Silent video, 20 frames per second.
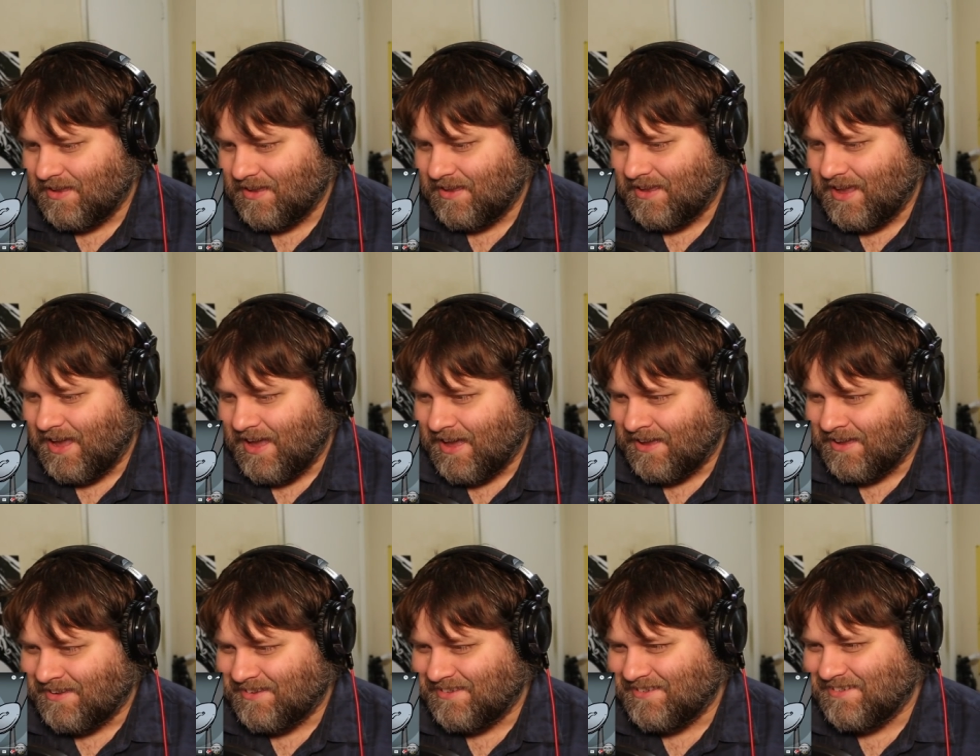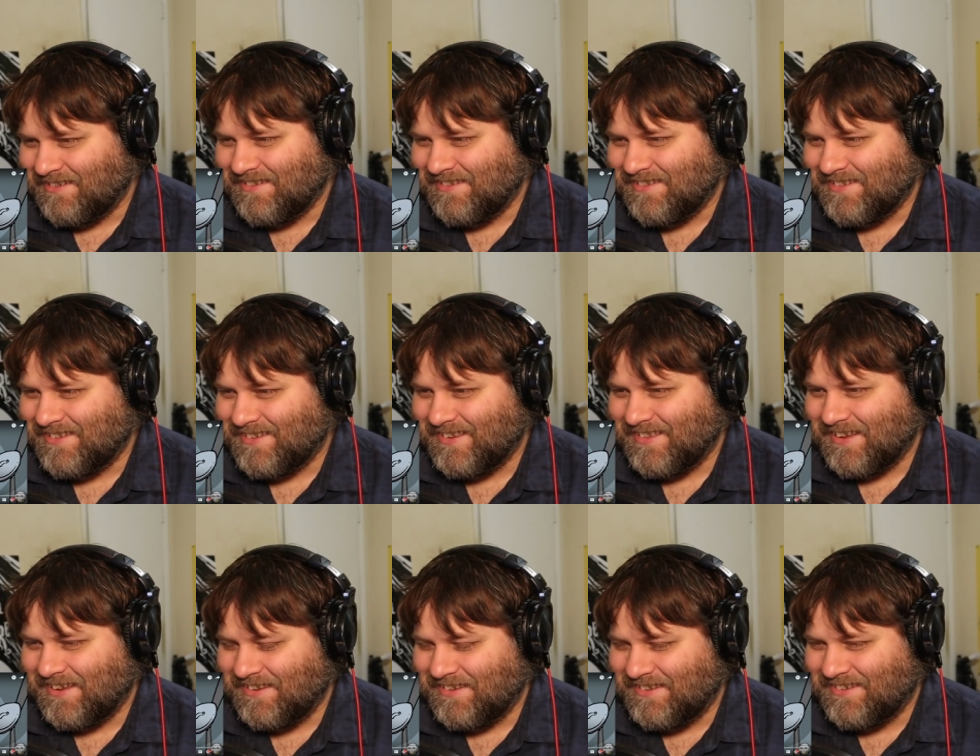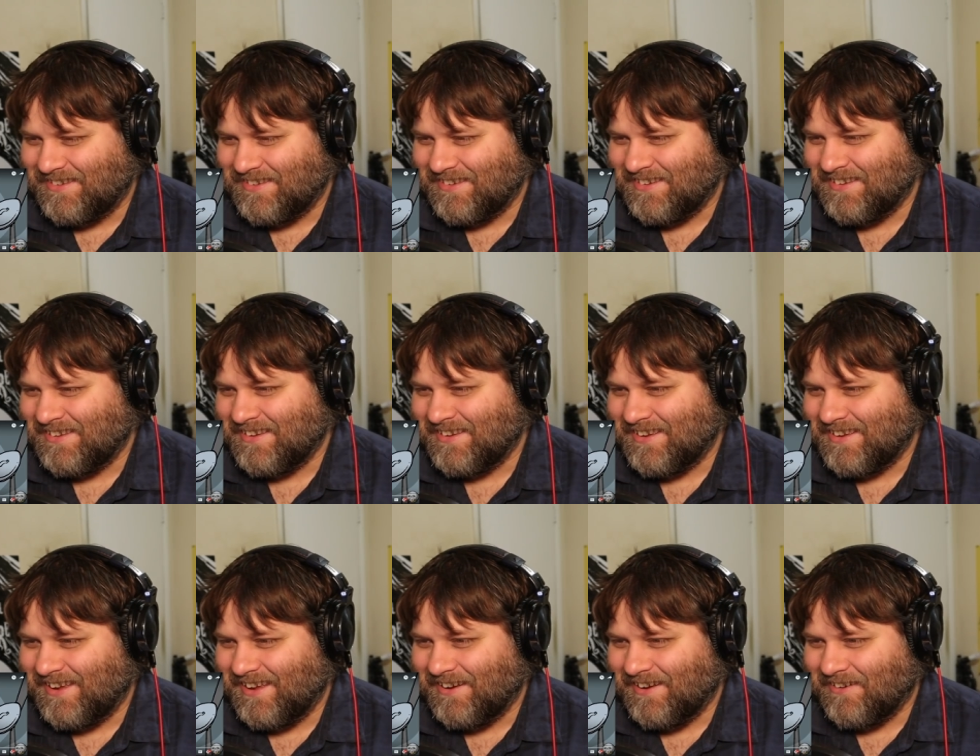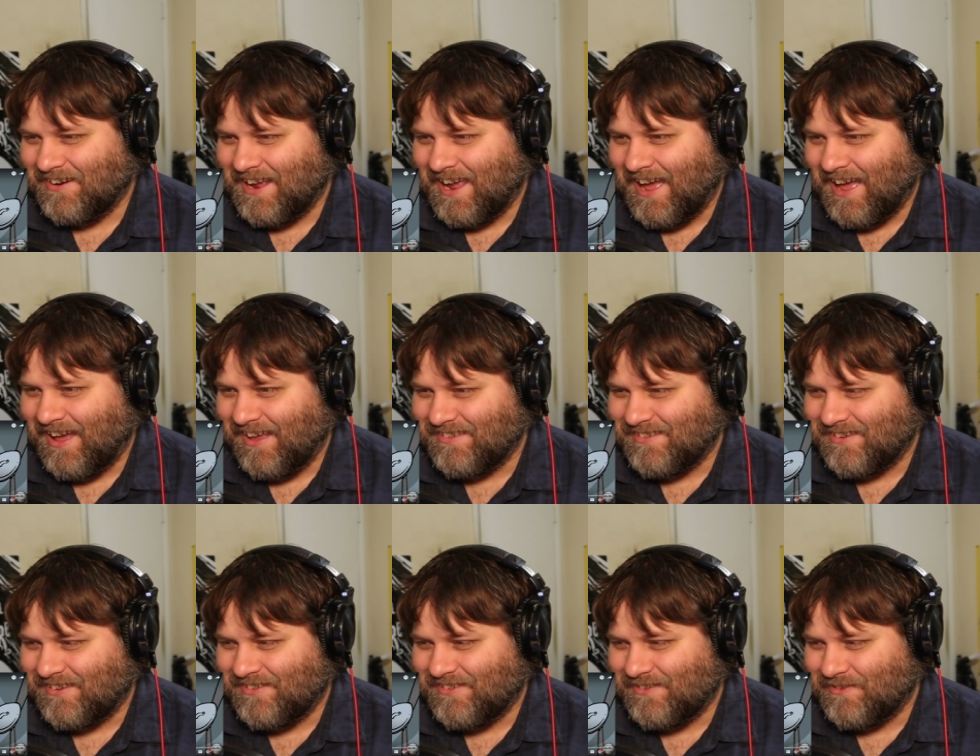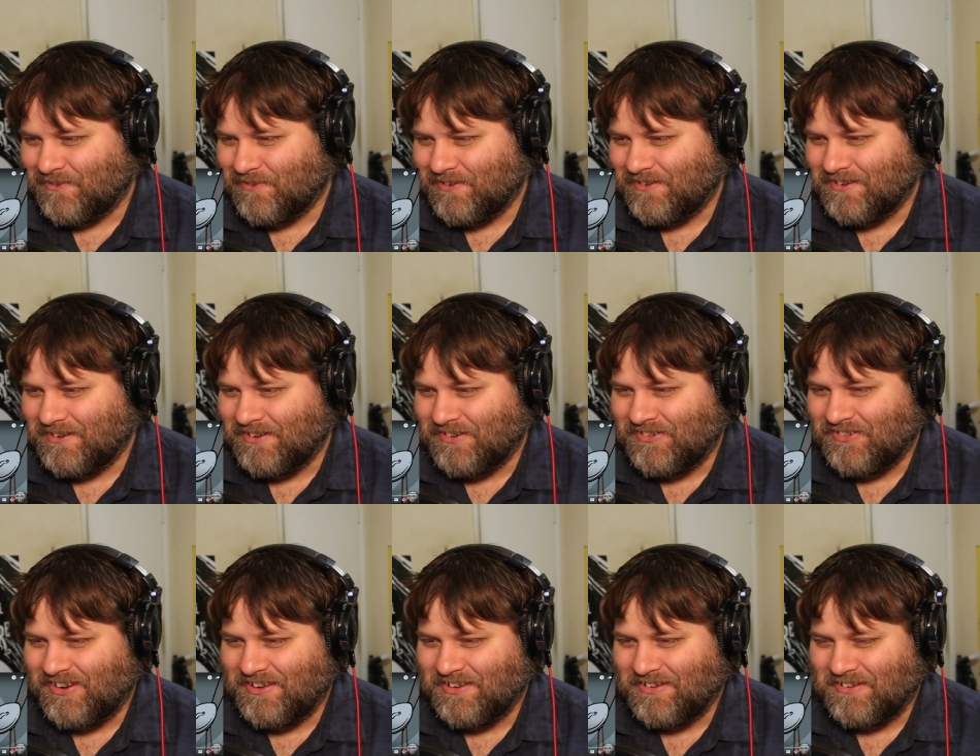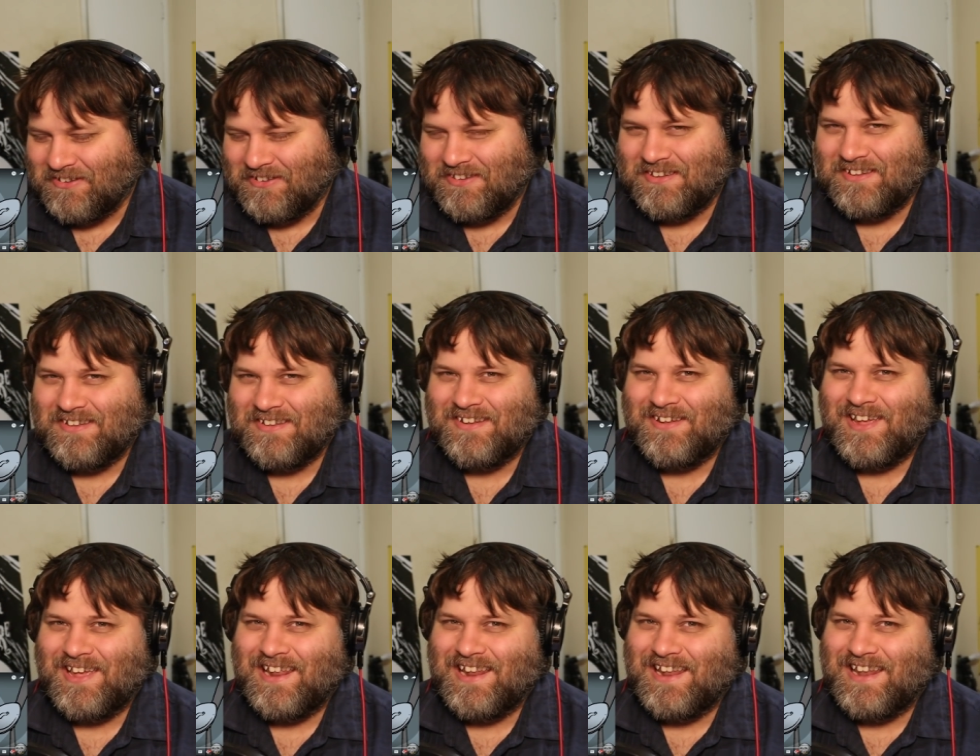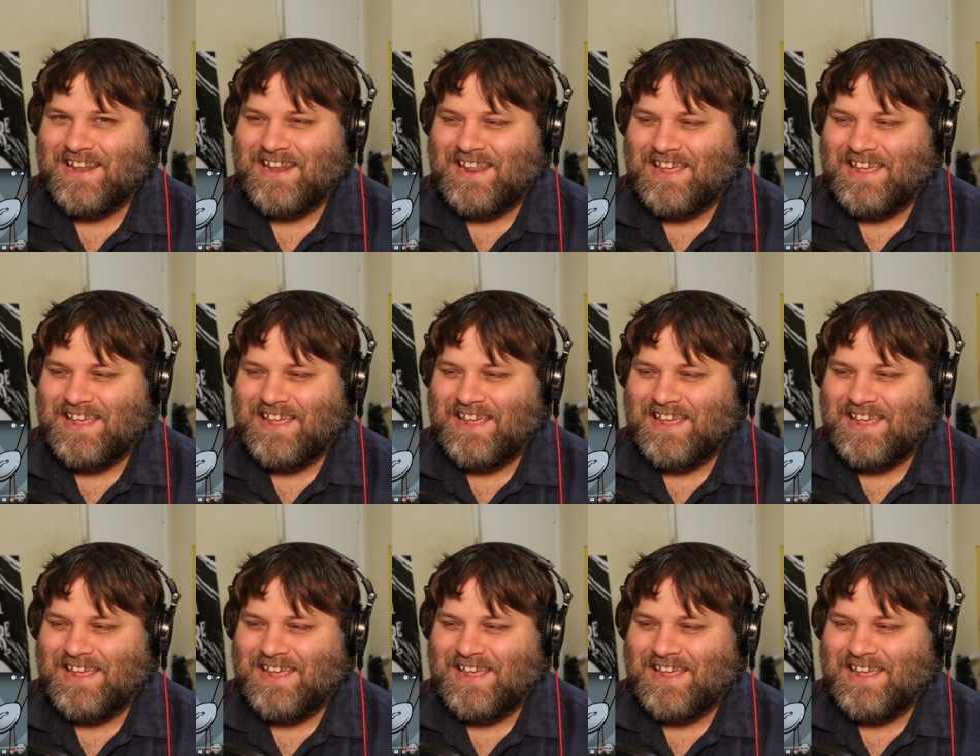Yeah, see this? He already has a sword and a shield. He didn't